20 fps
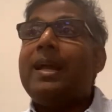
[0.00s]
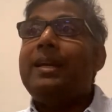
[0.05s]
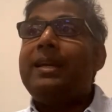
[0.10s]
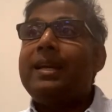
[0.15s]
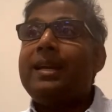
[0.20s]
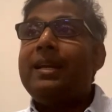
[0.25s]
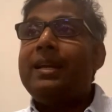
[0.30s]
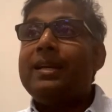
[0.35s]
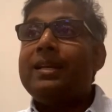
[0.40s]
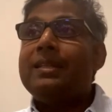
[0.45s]
that
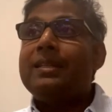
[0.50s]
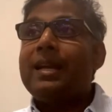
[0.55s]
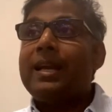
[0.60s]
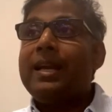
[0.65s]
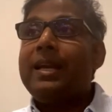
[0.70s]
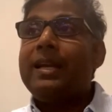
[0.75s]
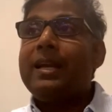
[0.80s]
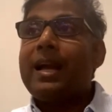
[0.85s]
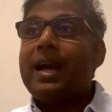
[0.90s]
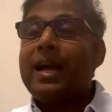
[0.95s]
did is
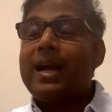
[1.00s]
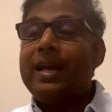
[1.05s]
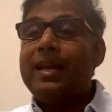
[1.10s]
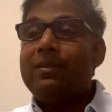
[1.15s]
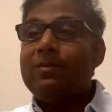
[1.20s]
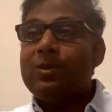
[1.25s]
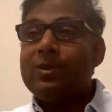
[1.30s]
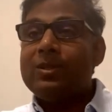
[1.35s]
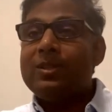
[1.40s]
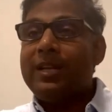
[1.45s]
like
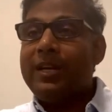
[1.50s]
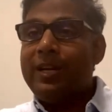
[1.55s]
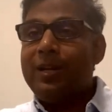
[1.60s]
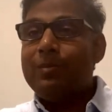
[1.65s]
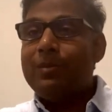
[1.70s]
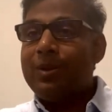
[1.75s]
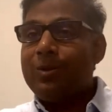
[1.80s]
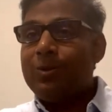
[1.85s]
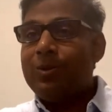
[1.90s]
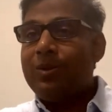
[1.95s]
I was
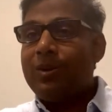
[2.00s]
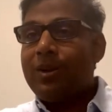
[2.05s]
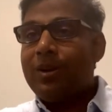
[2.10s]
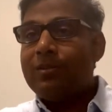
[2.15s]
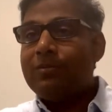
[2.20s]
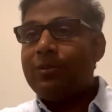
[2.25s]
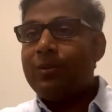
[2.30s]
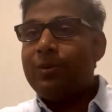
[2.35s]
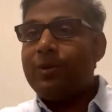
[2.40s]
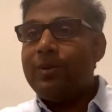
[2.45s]
eating my own
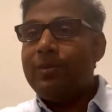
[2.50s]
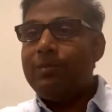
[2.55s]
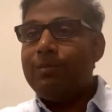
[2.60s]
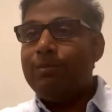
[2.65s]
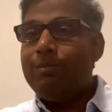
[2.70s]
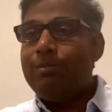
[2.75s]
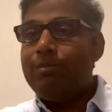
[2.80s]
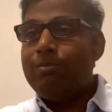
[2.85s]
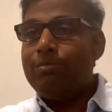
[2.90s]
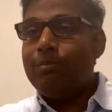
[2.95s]
dog food,
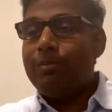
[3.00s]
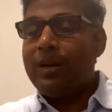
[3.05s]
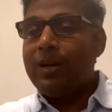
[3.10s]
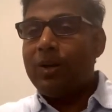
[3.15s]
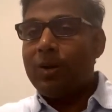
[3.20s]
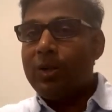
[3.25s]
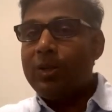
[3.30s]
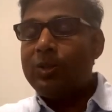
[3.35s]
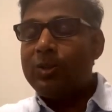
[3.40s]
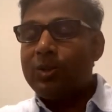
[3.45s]

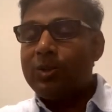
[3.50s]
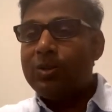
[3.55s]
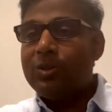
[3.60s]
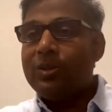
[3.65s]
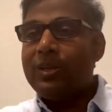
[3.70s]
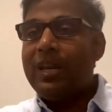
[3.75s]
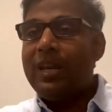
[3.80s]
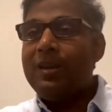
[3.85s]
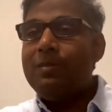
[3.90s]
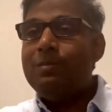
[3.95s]
but
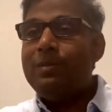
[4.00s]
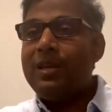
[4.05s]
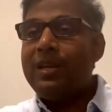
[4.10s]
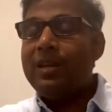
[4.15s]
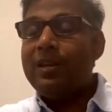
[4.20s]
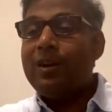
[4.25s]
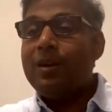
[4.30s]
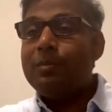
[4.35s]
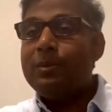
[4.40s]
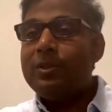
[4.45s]
also gave me
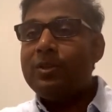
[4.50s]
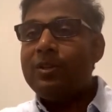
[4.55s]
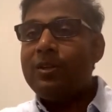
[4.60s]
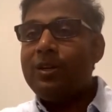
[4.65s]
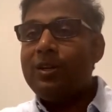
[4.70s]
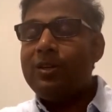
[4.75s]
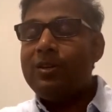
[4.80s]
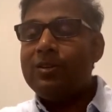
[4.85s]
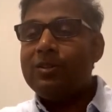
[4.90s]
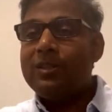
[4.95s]
an
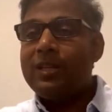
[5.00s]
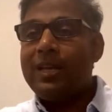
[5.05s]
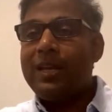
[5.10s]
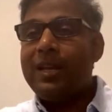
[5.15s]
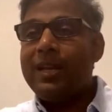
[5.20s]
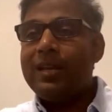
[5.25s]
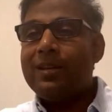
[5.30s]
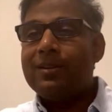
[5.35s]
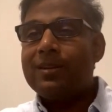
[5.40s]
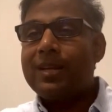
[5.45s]
opportunity to say
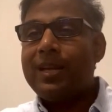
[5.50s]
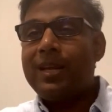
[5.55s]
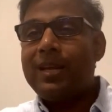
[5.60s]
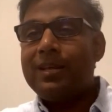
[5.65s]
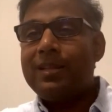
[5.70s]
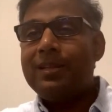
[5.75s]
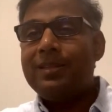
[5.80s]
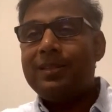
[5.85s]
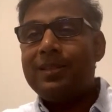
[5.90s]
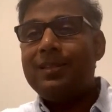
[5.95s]
like,
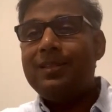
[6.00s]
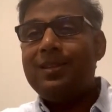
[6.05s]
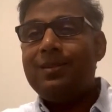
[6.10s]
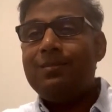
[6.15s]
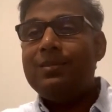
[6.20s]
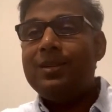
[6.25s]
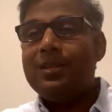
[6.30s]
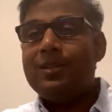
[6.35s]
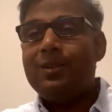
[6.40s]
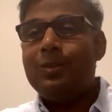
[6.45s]
okay, this
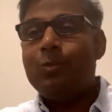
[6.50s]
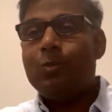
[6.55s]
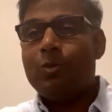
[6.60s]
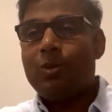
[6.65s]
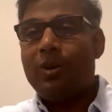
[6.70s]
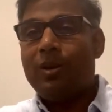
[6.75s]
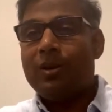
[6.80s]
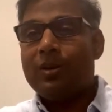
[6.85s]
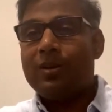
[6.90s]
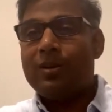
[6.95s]
system doesn't
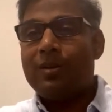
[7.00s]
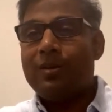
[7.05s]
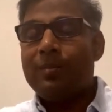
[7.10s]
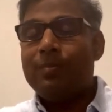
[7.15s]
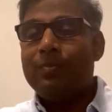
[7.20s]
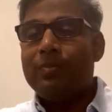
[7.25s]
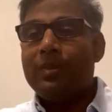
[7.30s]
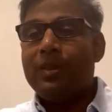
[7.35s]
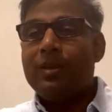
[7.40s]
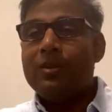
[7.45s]
work.
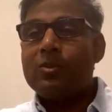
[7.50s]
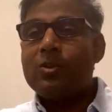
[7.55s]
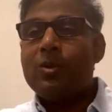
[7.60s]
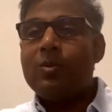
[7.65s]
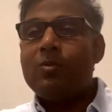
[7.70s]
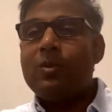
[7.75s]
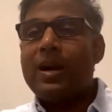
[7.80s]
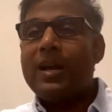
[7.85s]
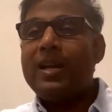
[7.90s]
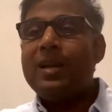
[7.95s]

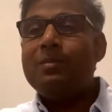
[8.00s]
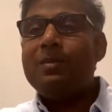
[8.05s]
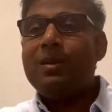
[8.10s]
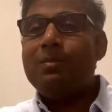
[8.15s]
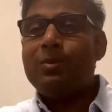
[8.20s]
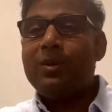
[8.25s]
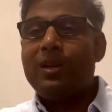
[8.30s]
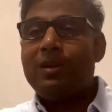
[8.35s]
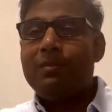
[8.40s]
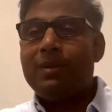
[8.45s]
So why am I
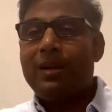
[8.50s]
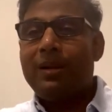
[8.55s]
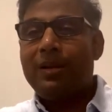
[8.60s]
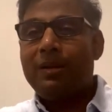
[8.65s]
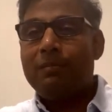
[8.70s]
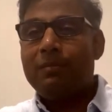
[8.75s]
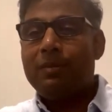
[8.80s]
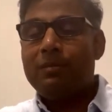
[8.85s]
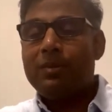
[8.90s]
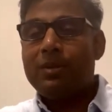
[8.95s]
putting my
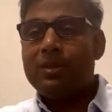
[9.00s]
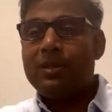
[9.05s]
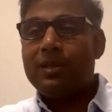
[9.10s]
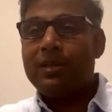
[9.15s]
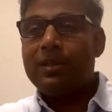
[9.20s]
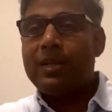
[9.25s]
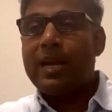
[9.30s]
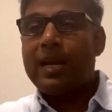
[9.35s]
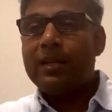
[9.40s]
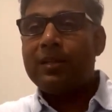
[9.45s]
team members
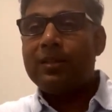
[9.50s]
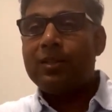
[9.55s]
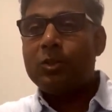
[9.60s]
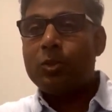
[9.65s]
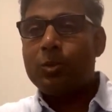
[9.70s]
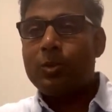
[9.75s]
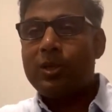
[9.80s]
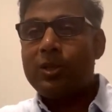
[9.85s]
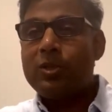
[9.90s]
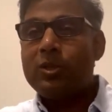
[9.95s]
in that
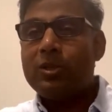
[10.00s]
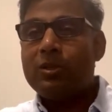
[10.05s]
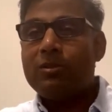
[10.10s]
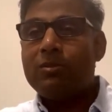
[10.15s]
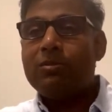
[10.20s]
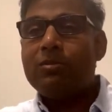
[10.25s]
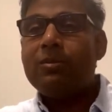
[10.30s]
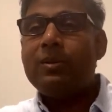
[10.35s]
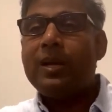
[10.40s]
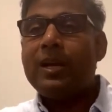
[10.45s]
situation,
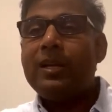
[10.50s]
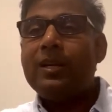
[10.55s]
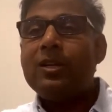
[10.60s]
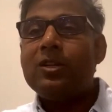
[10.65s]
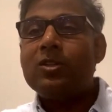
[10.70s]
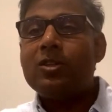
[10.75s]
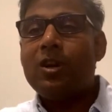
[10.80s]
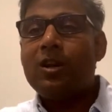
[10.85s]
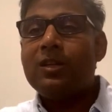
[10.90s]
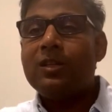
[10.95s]
right?
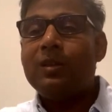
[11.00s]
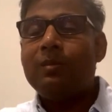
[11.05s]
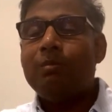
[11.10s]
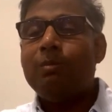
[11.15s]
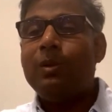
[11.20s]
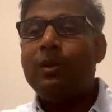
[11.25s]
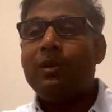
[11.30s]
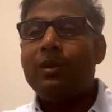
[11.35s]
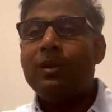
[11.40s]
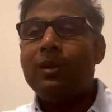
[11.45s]
It's not
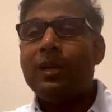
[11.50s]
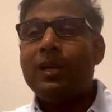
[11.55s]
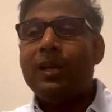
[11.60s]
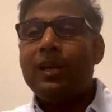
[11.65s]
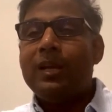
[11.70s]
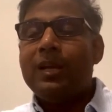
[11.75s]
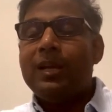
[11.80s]
simple.